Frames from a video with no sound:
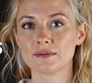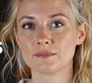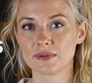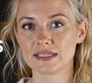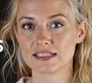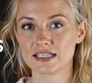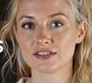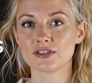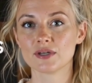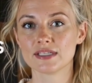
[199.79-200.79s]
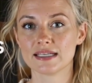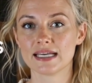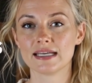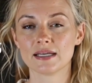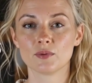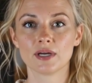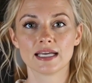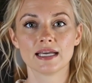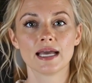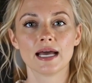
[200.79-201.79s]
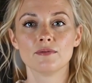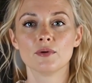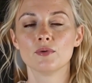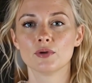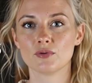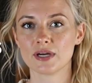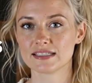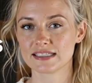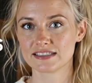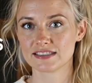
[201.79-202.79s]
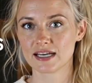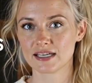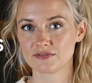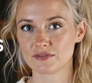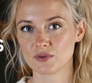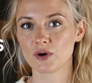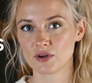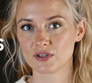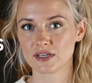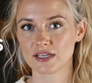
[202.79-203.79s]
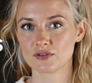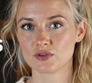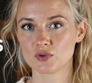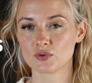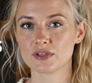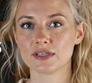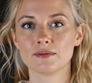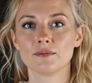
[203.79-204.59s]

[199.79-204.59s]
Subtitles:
but he does not in any way ever regret his life of honor and glory.